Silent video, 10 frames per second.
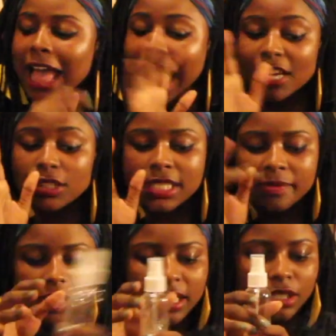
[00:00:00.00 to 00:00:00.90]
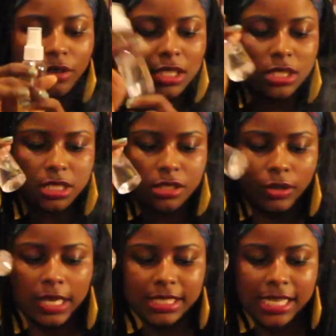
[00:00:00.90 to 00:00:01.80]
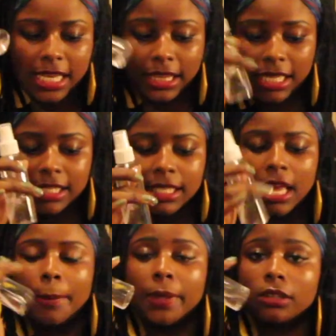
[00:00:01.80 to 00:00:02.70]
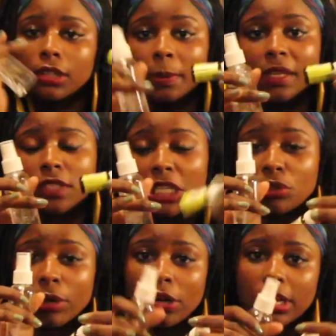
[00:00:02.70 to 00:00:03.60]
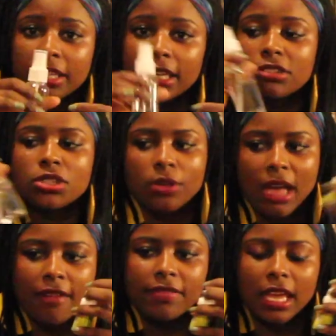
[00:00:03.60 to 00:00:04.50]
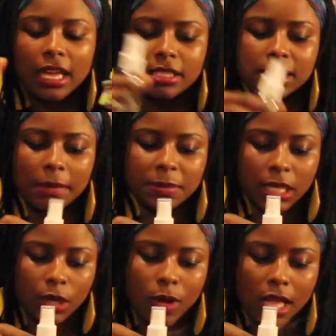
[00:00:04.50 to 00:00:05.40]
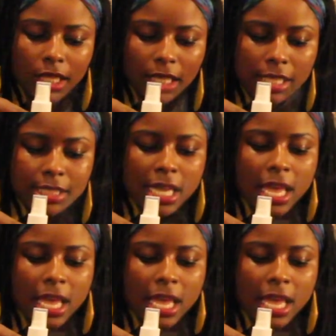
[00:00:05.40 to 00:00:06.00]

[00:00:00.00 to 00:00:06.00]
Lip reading: Actually, something that you can do is take this, put a little bit of tea tree oil in it so you have the antiseptic qualities,